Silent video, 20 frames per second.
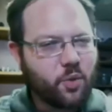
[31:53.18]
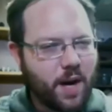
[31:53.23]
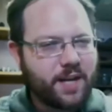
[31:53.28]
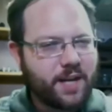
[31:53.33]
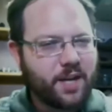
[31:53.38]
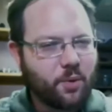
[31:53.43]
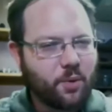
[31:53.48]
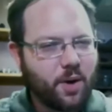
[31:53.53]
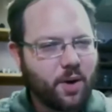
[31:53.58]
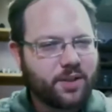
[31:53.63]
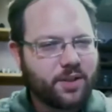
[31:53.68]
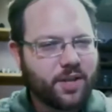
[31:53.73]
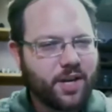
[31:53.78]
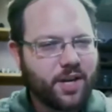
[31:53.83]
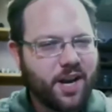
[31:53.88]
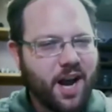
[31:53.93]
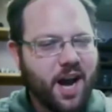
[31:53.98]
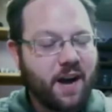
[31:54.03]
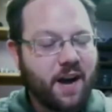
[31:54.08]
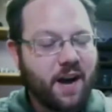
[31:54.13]
20
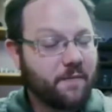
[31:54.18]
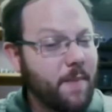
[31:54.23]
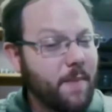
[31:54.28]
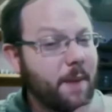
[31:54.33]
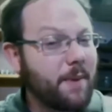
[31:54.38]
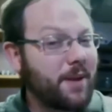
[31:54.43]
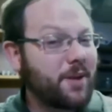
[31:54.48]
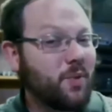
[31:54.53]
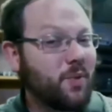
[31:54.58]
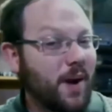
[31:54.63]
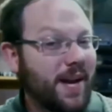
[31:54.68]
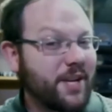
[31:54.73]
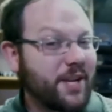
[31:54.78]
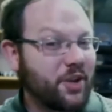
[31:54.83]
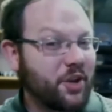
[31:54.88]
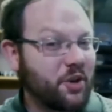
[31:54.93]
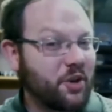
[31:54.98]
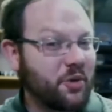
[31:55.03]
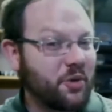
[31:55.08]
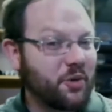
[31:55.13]
wasn't enough. Maybe
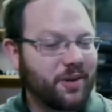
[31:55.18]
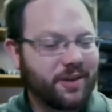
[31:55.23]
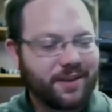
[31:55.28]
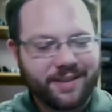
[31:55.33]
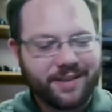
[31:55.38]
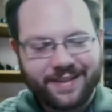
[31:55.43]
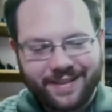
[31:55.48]
22.